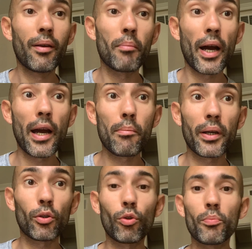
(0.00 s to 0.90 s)
my
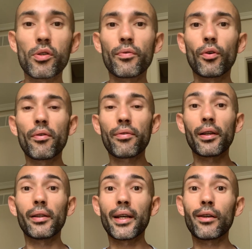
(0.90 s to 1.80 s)
iPad almost
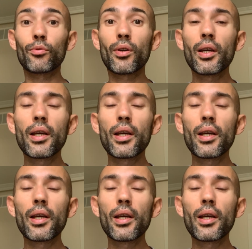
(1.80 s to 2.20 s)
fell down.